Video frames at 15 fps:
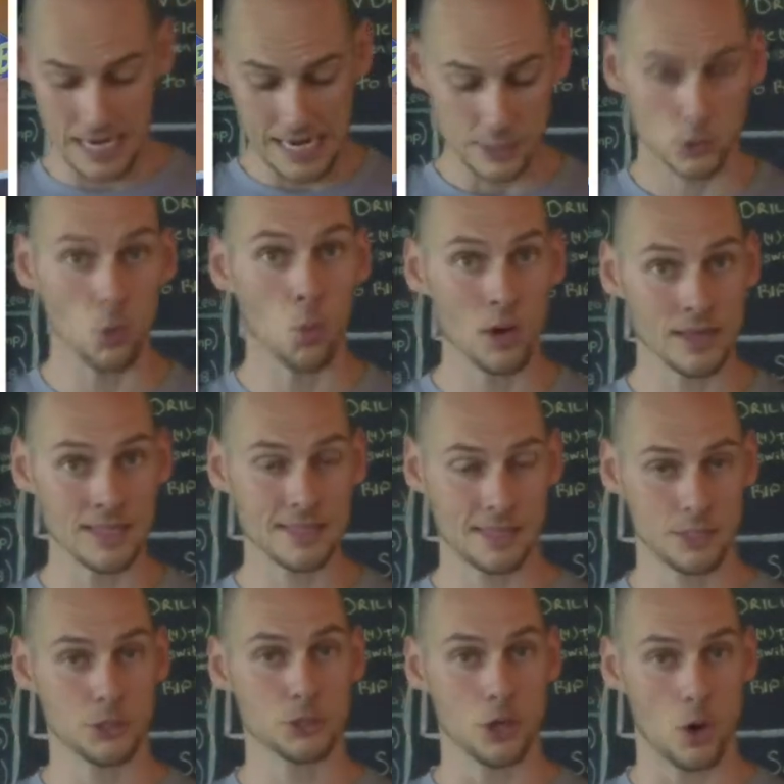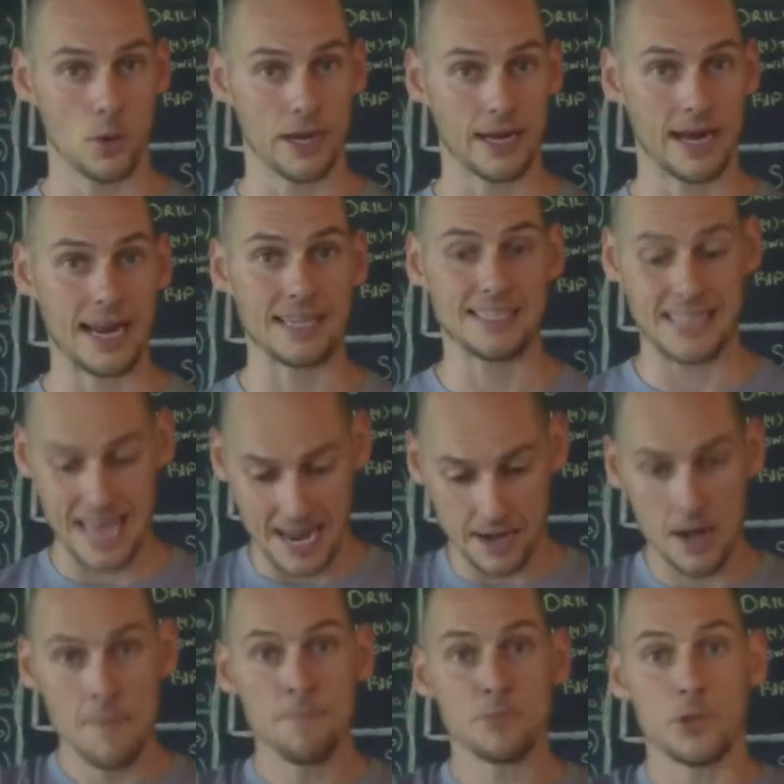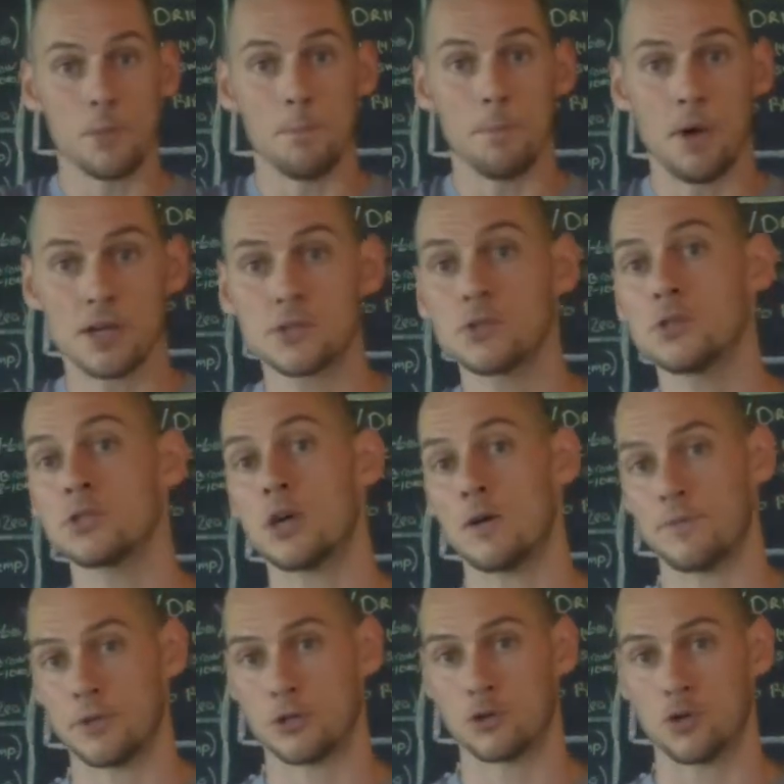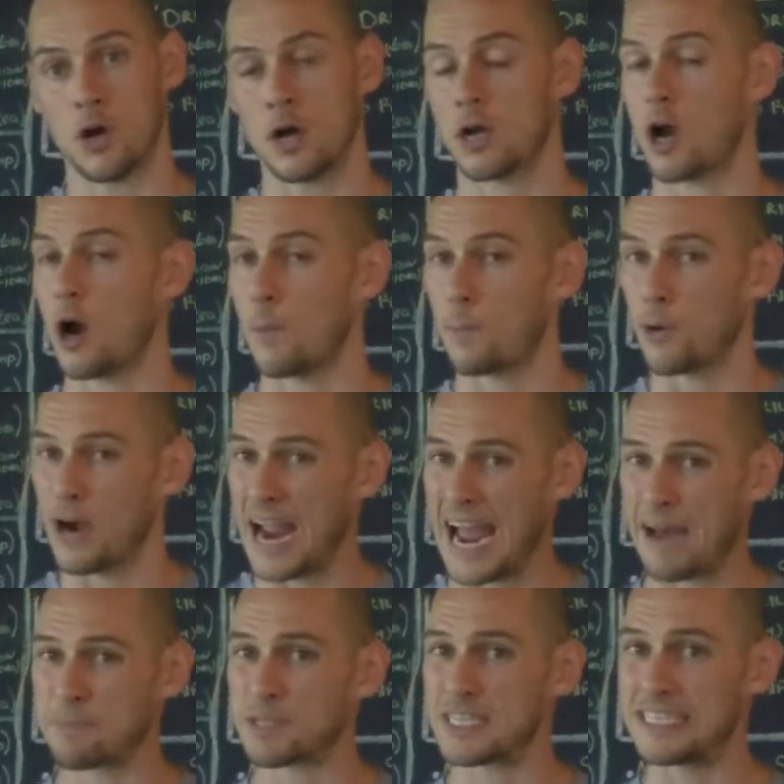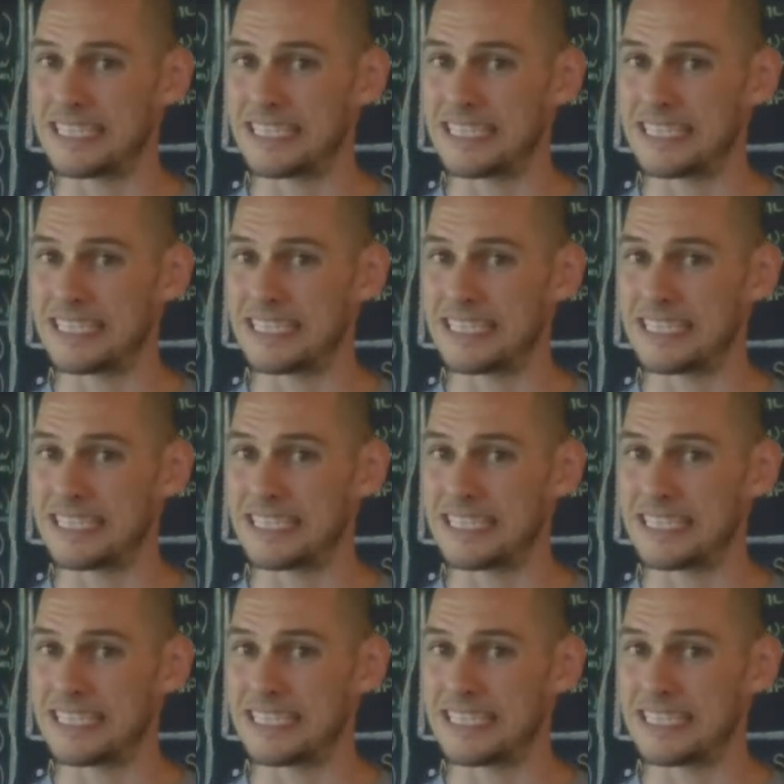So what this is showing is that the muscles of the trunk are perhaps